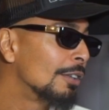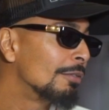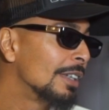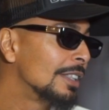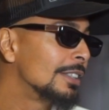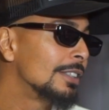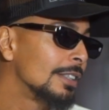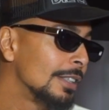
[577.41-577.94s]

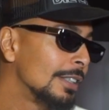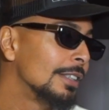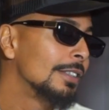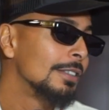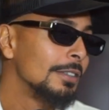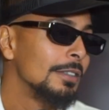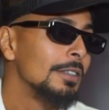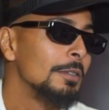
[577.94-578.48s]
eventually
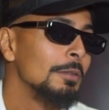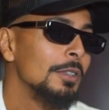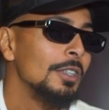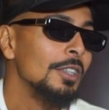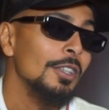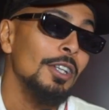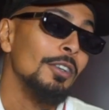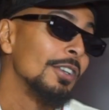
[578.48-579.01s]

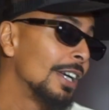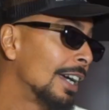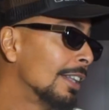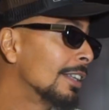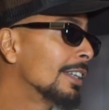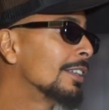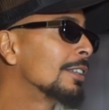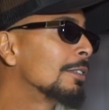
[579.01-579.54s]
you're gonna die
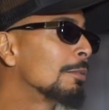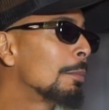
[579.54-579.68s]
later.